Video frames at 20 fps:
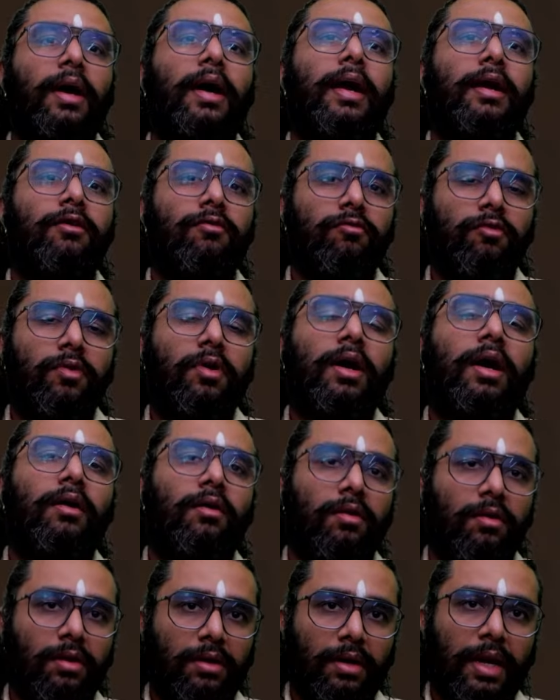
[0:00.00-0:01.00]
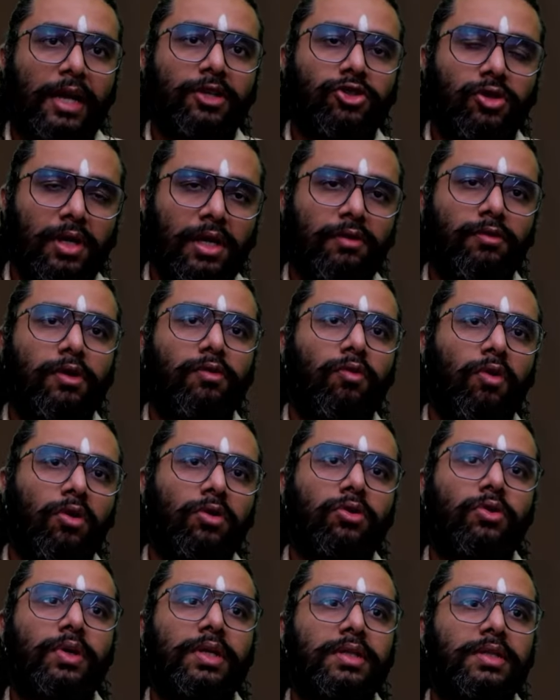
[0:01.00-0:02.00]
and naturally we
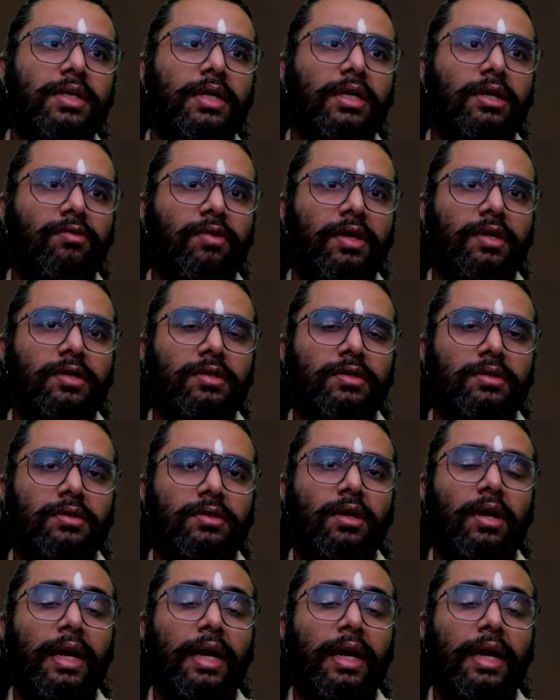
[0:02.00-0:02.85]
want to incentivize